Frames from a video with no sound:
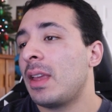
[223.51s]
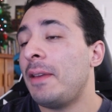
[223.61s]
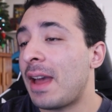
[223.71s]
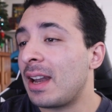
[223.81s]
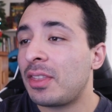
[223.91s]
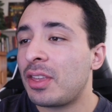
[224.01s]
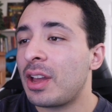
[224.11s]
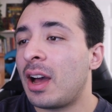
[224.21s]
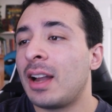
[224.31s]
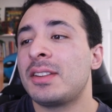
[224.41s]
If
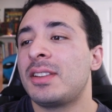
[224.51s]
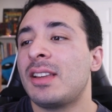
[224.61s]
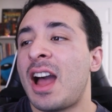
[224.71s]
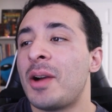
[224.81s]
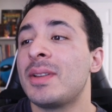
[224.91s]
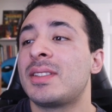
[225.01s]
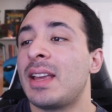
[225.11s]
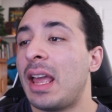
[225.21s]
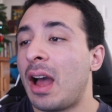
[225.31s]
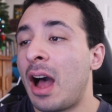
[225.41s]
anything, honestly, I would
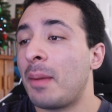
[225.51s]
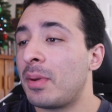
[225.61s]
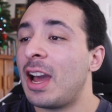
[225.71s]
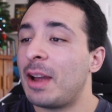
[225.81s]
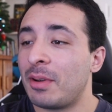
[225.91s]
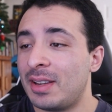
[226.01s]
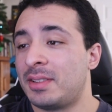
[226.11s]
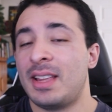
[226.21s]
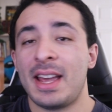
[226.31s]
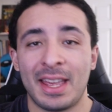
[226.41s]
say Oppenheimer is
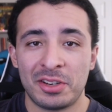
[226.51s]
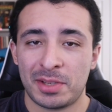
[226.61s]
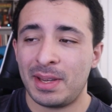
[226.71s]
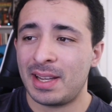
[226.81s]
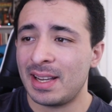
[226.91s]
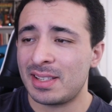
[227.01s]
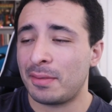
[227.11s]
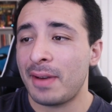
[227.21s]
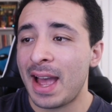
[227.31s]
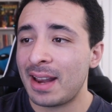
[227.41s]
second just because the
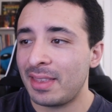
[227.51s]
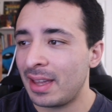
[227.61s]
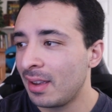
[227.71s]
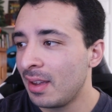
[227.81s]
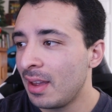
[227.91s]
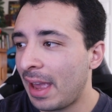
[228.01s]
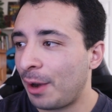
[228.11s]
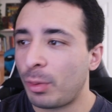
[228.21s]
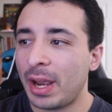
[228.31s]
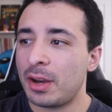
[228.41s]
fact that
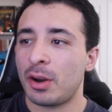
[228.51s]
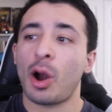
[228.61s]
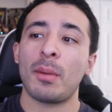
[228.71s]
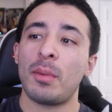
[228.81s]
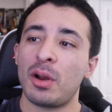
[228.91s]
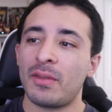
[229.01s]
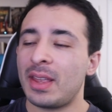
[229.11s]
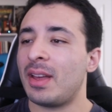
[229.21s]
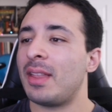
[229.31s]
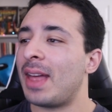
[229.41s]
a rated R
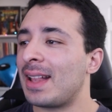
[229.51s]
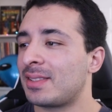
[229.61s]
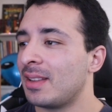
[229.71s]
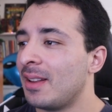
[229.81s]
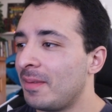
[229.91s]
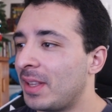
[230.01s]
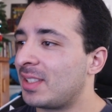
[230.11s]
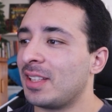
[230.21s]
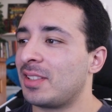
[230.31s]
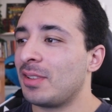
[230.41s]
movie that that's
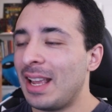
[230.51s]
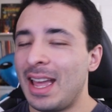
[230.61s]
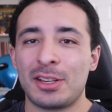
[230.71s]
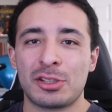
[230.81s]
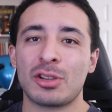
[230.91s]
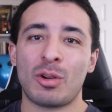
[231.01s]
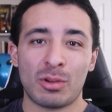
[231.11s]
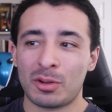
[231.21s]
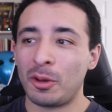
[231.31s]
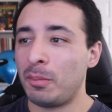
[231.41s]
that's this historical